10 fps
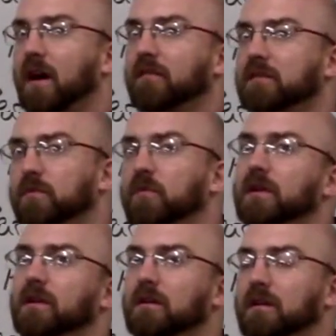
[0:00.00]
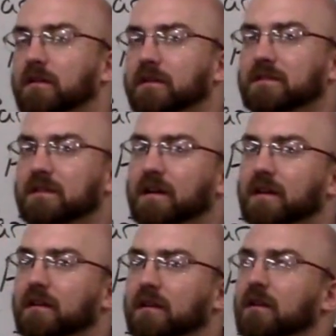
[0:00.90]
is a point on this line.
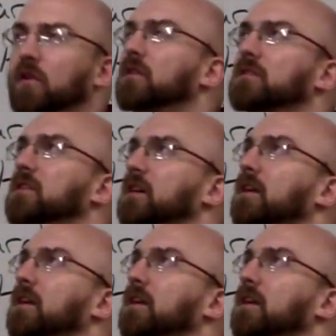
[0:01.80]
Or, sorry,